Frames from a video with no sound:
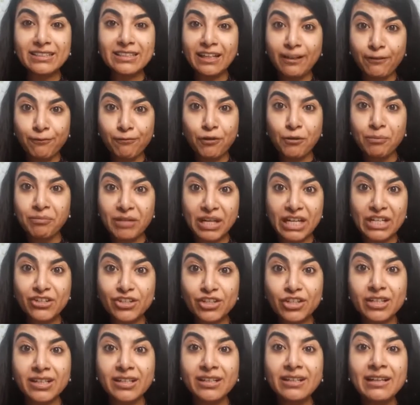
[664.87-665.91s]

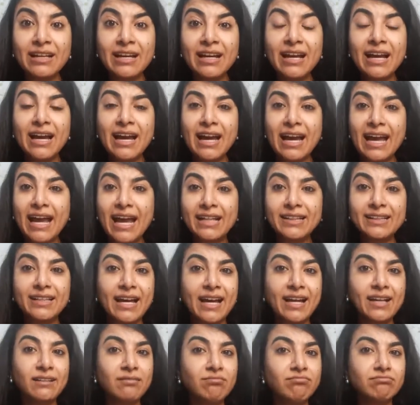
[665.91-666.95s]
information, and
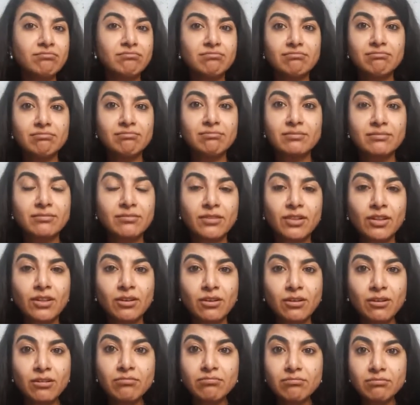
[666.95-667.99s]
then,
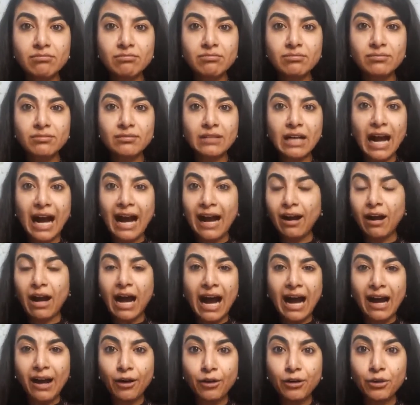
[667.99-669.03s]

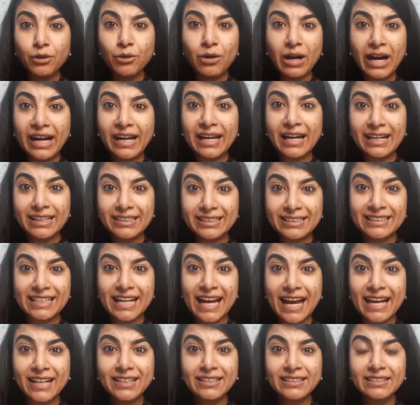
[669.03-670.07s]
how do I
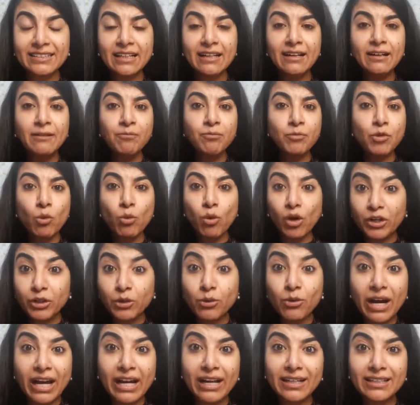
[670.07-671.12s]
assess? What
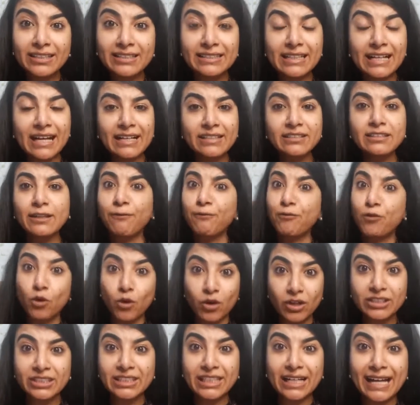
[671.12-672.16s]
do I assess? Of
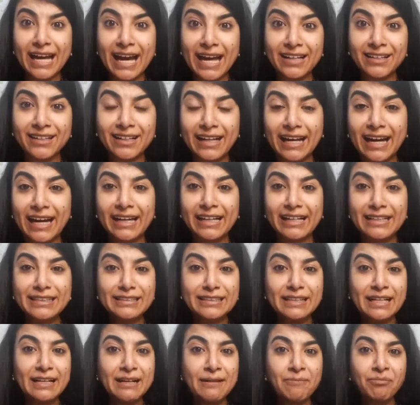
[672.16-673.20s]
course I
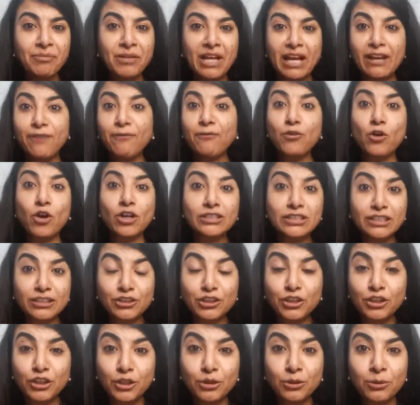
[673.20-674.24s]
analyze, and of course
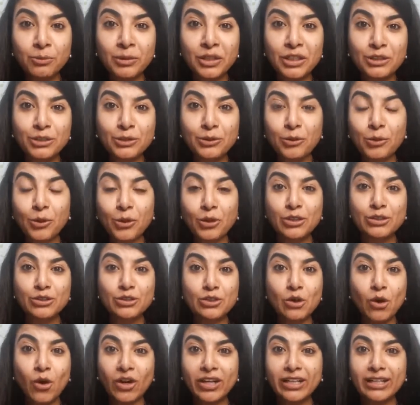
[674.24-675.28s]
it's human to cook
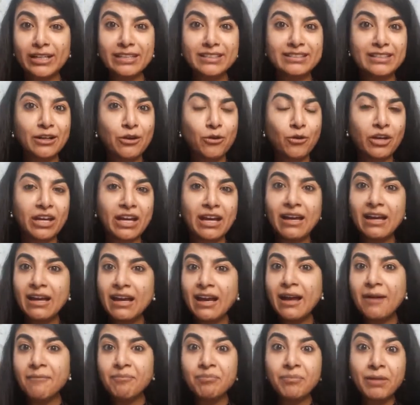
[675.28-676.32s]
stories that, okay,
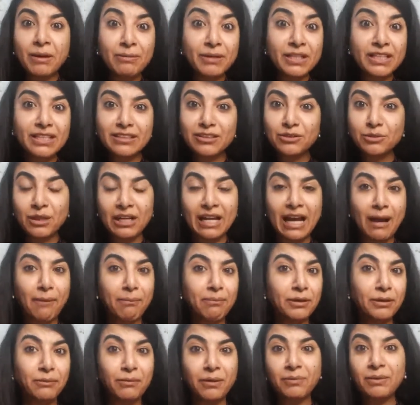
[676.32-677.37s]
maybe this will
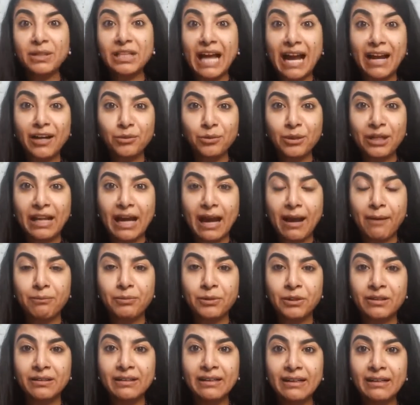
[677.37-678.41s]
happen, maybe that will
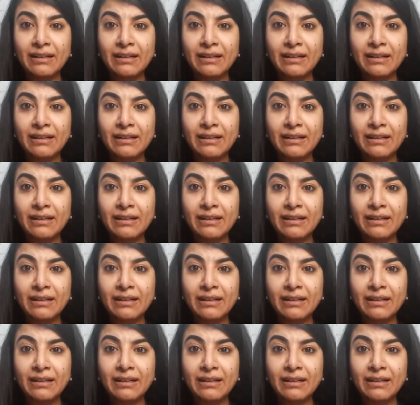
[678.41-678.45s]
happen,